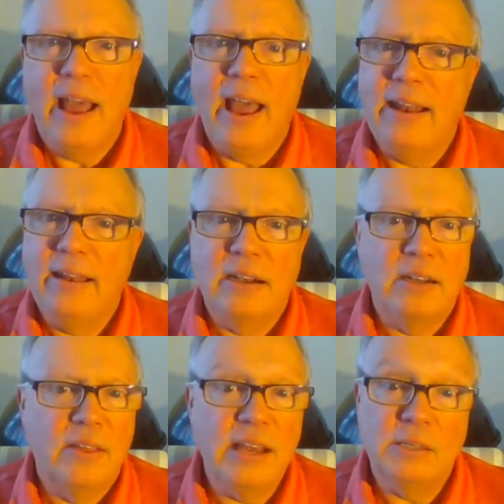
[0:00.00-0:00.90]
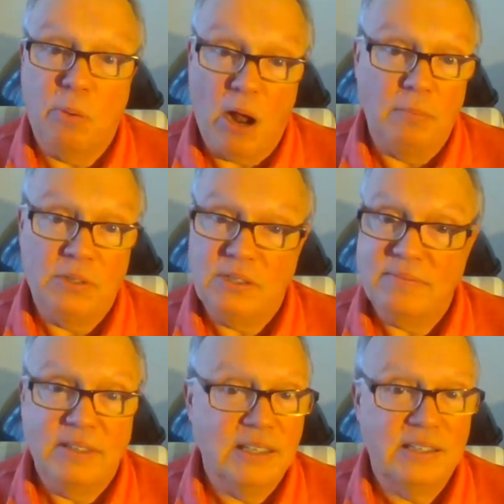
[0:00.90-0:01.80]
And there are these
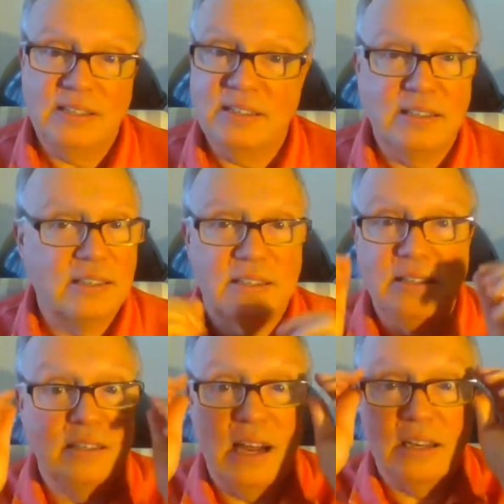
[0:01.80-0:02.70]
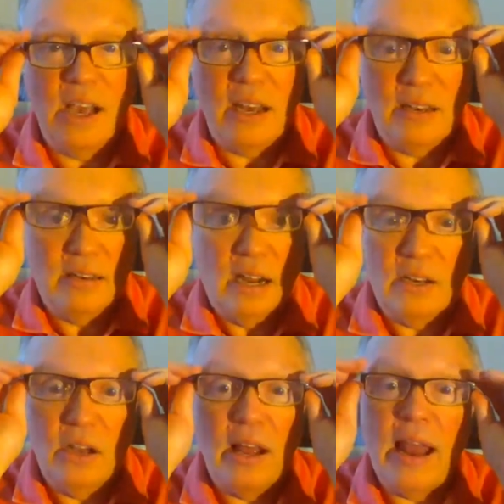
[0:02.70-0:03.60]
problems. This this is not good,
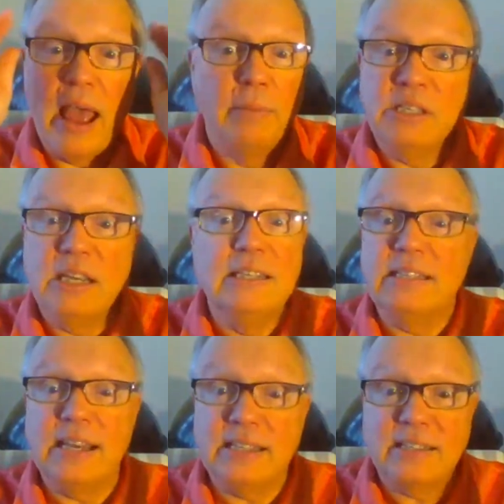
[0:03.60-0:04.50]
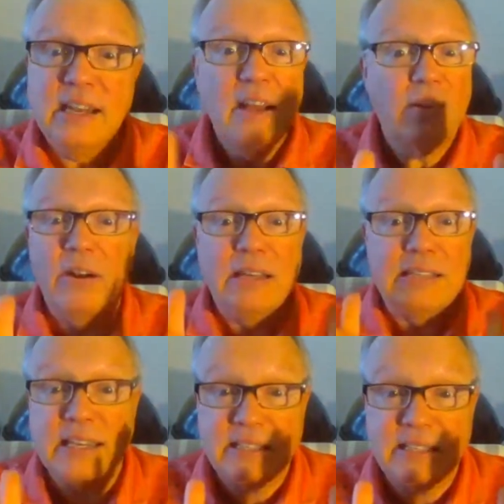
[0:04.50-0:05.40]
not good. And MSC insists. They're
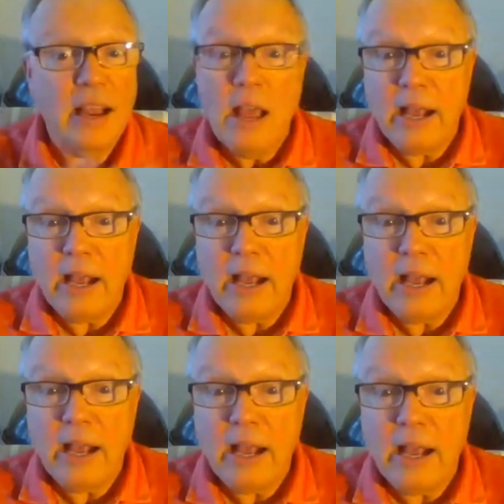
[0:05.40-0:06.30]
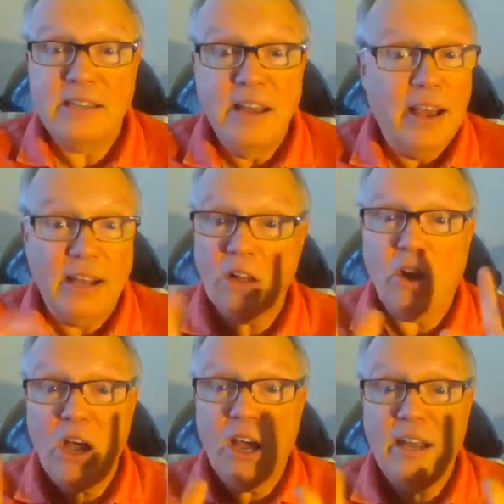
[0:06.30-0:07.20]
insisting. It's all fixed. It's all
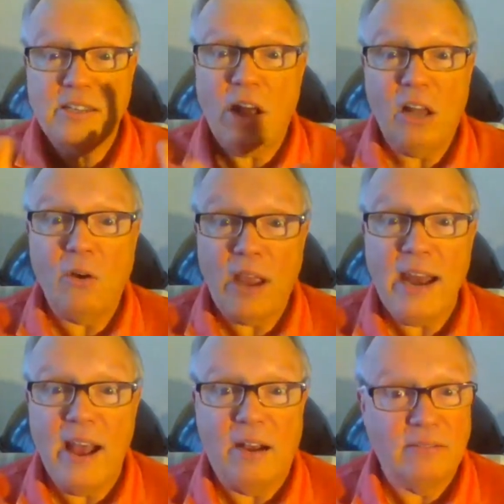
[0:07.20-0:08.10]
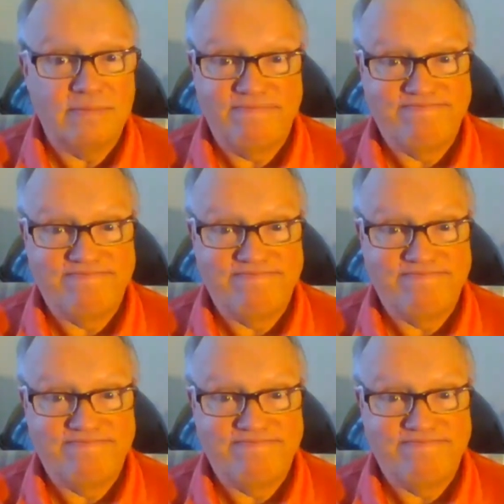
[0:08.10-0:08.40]
good. It's all okay now.